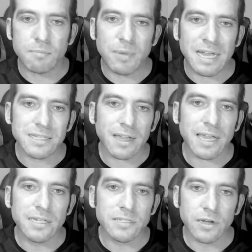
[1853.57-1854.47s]
A place
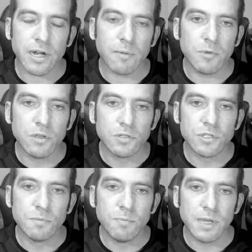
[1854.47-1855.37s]
like Instagram
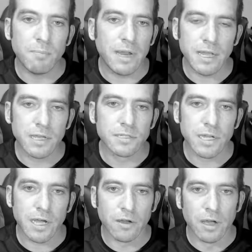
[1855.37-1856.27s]
used to be many years
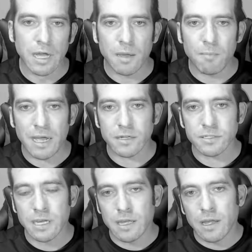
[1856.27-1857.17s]
ago
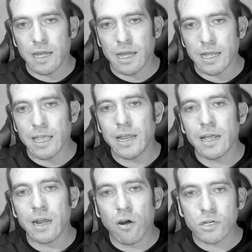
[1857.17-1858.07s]
about
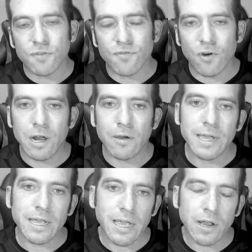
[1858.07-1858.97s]
getting a large
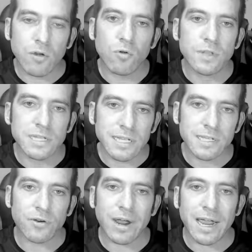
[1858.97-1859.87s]
following, getting all this
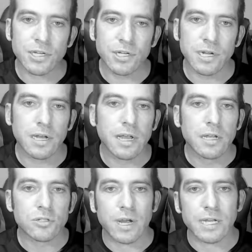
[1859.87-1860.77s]
interaction,
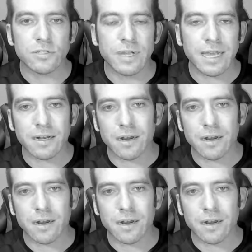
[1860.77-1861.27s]
trying to get